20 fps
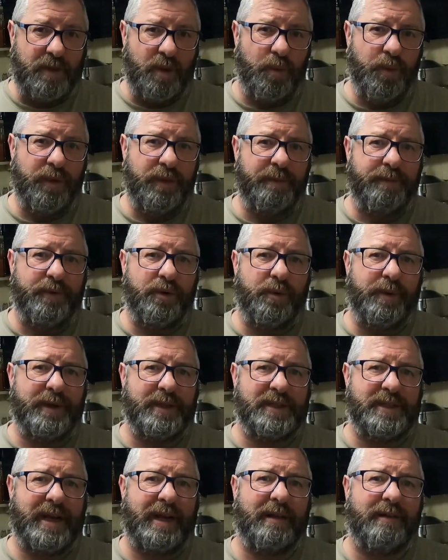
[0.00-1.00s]
with the brew
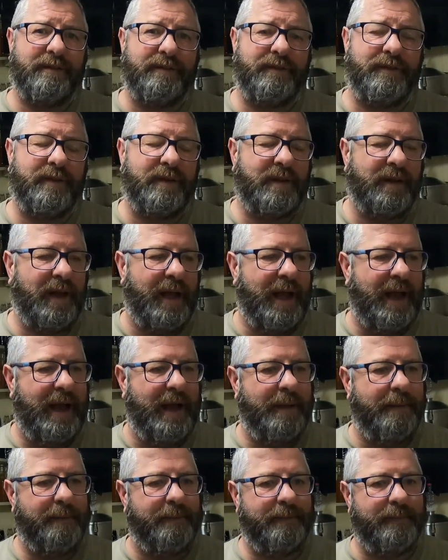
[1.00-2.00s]
itself,
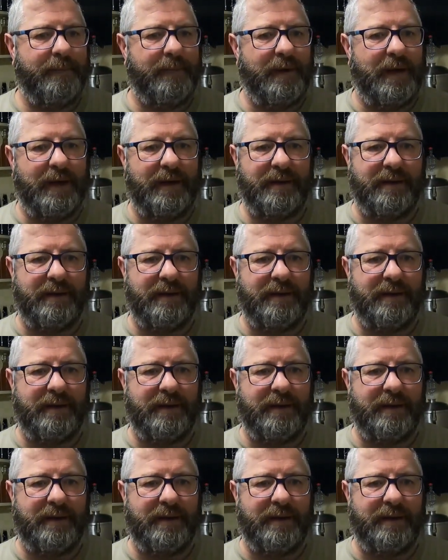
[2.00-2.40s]
and